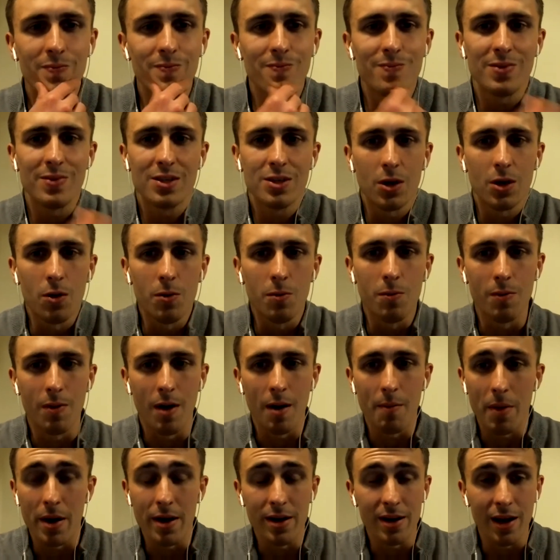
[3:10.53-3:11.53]
So
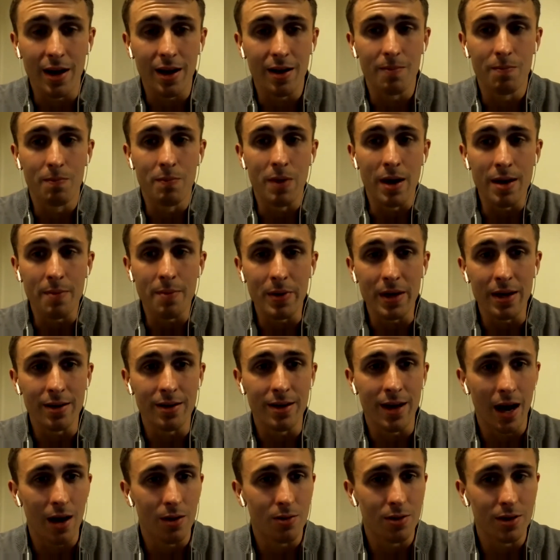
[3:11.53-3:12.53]
maybe
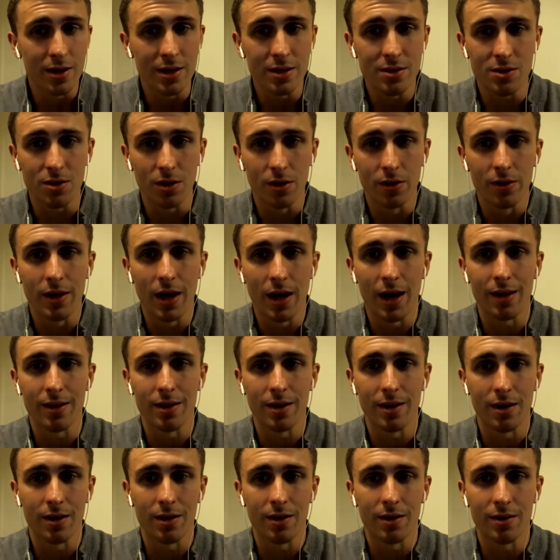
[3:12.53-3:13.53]
now that he's done that,
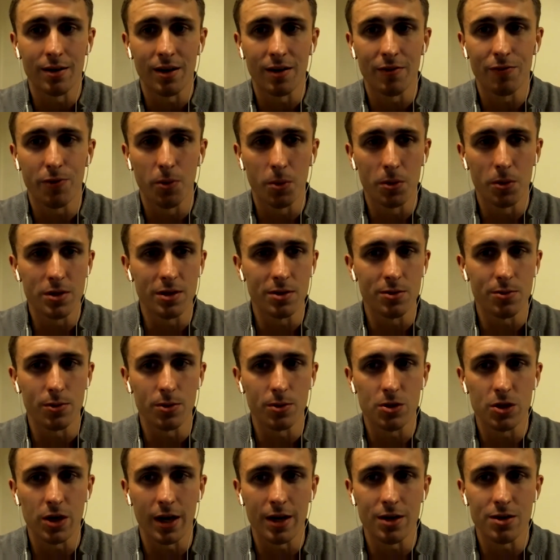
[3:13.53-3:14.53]
their fortunes will
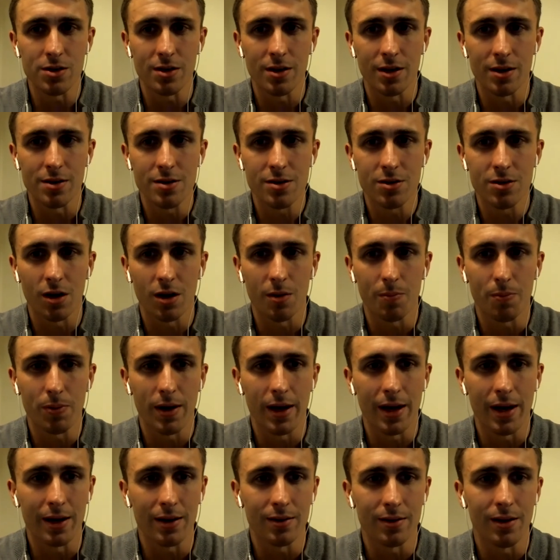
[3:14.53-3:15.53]
change and they'll start
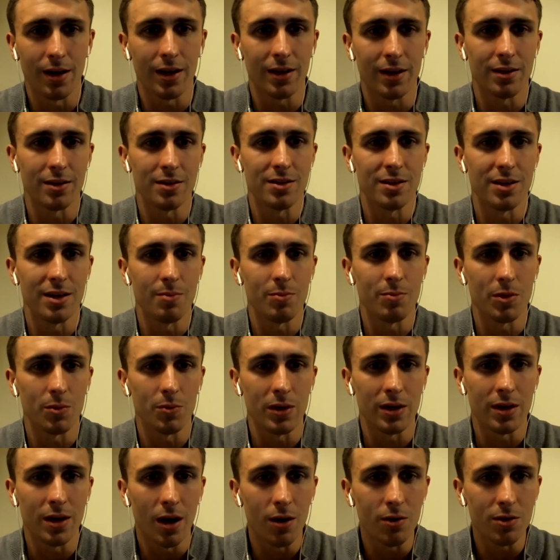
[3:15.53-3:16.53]
playing like this team that we
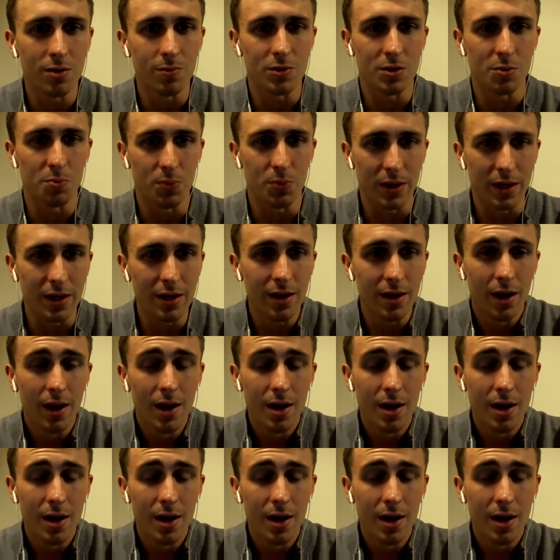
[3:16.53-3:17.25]
know them to be.